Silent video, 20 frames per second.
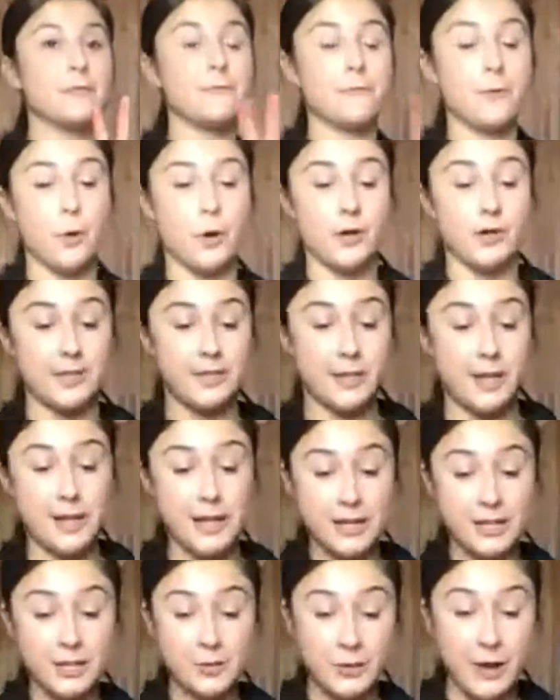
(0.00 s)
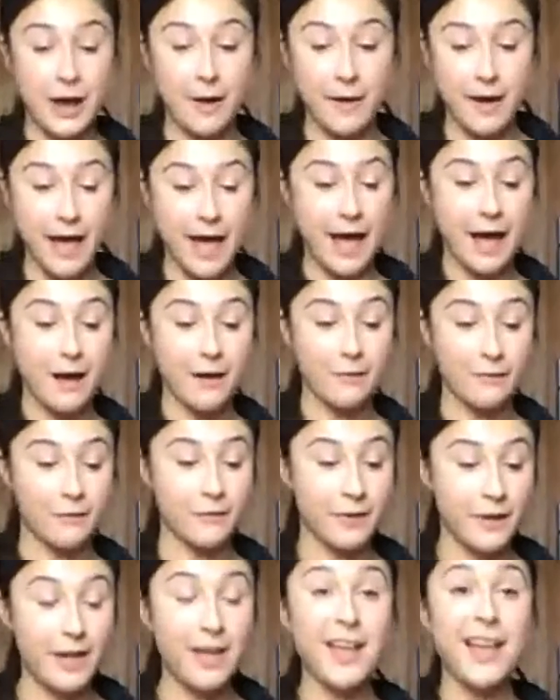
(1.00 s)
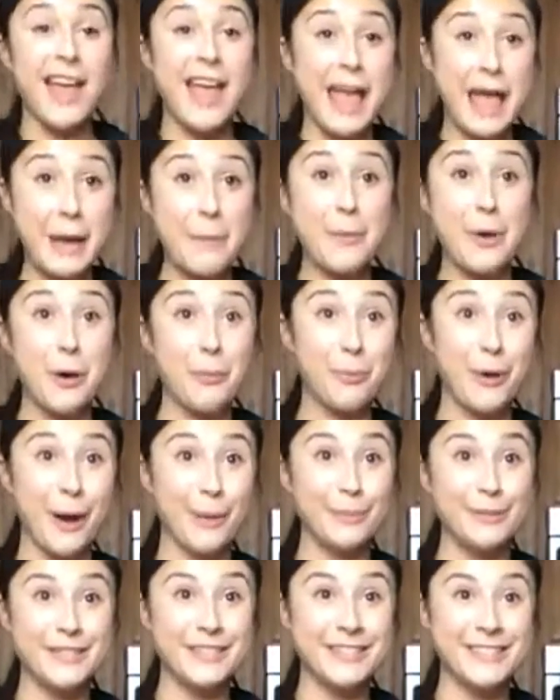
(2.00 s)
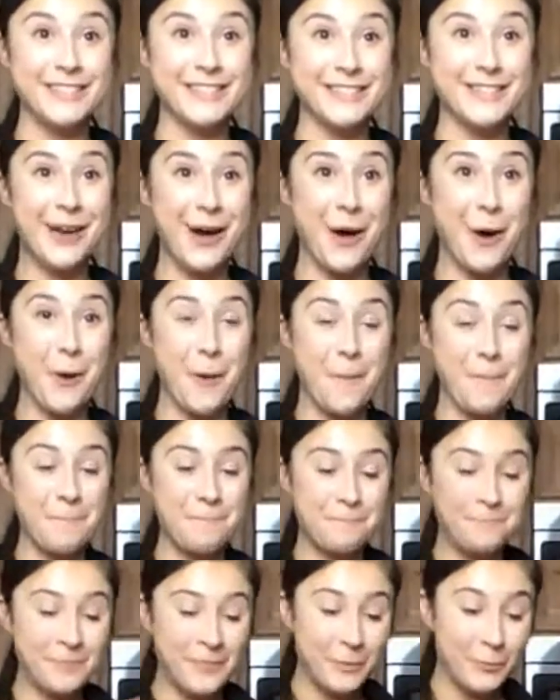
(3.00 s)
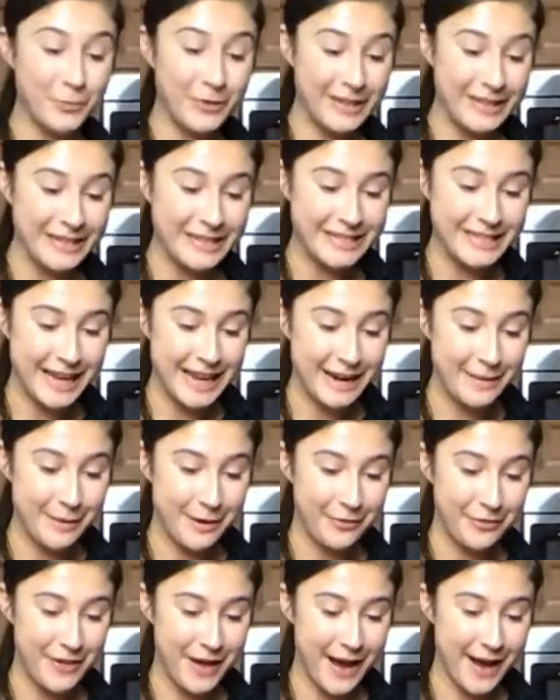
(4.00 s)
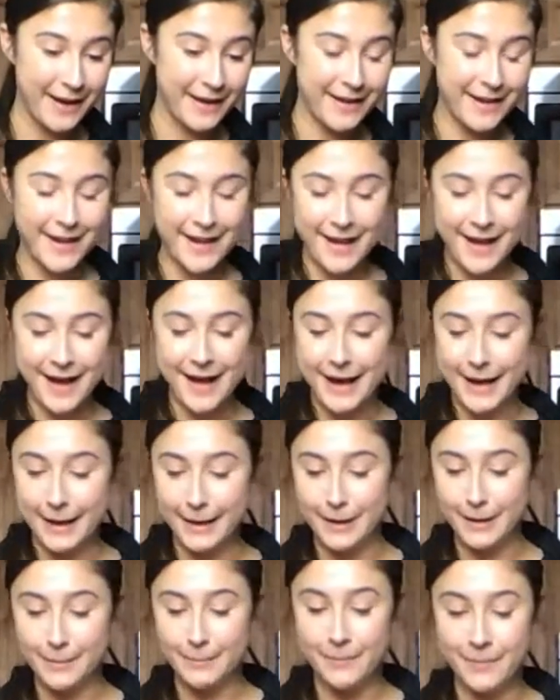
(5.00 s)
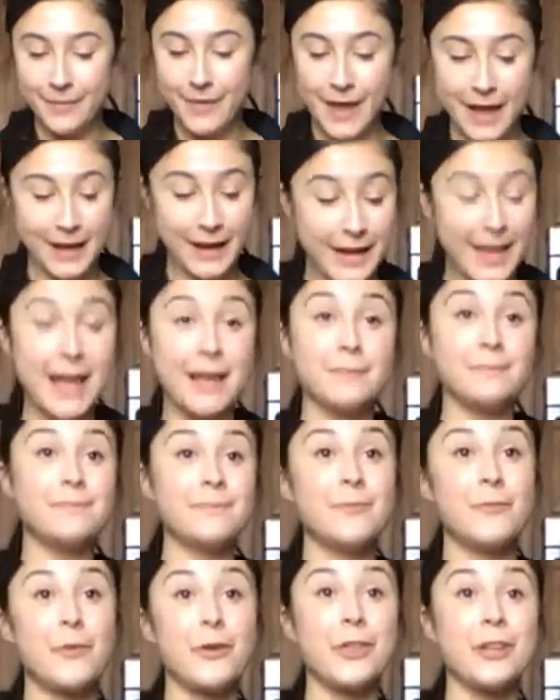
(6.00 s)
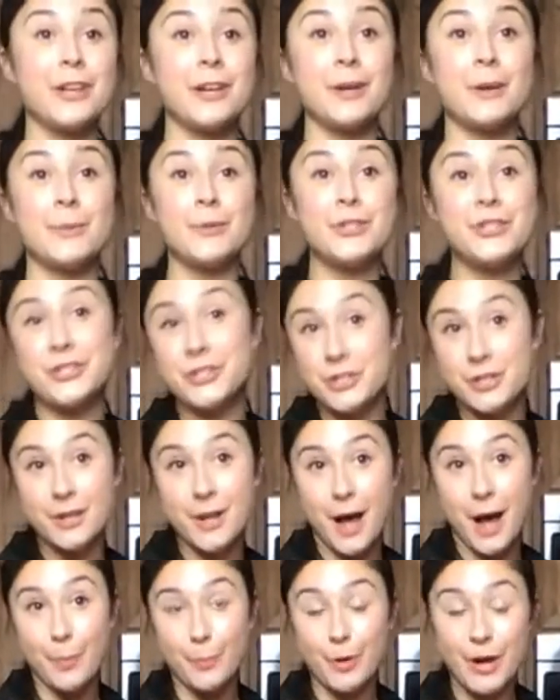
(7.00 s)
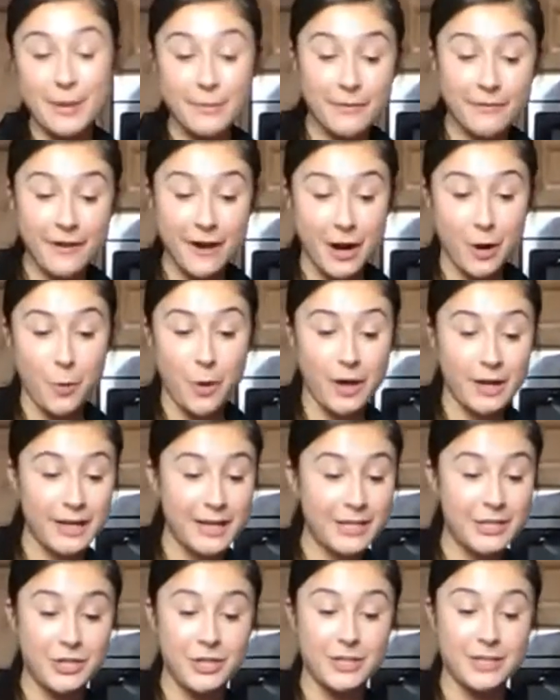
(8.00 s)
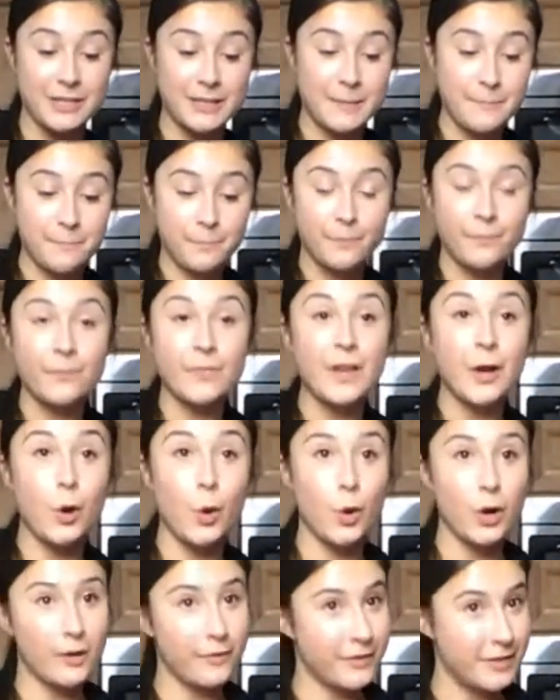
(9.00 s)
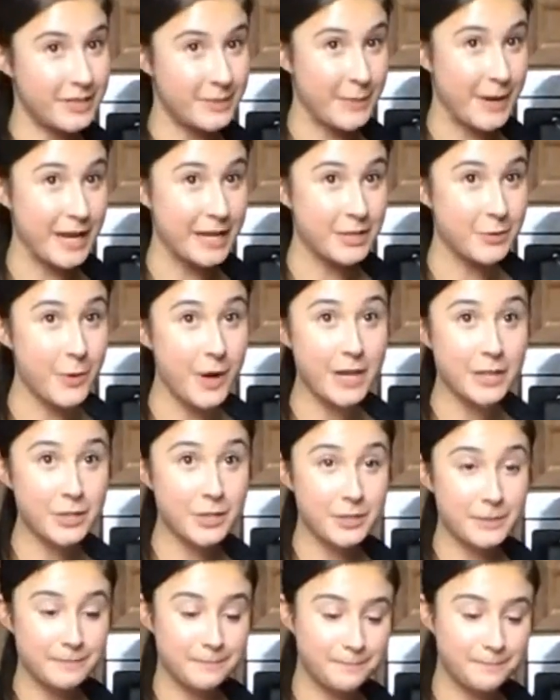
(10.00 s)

4s. So now I have 8 meal preps. So really excited about that. And again, for the Primavera one, it's just 1/4 of a spaghetti squash,